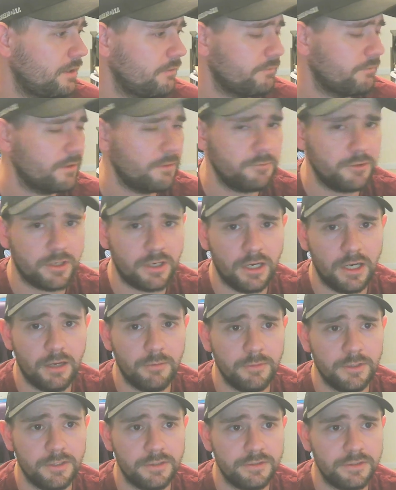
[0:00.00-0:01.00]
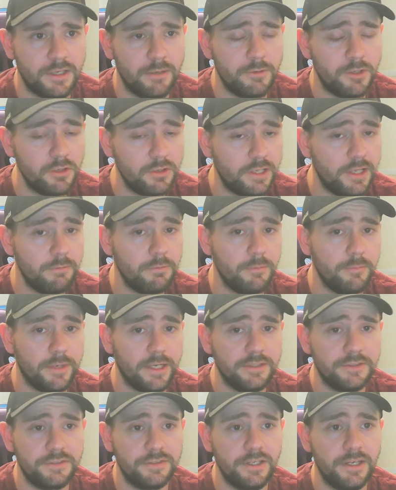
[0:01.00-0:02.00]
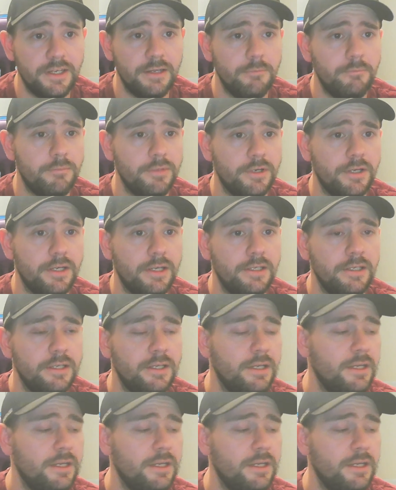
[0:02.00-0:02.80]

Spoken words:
from your commons. I mean, you can keep them by set, but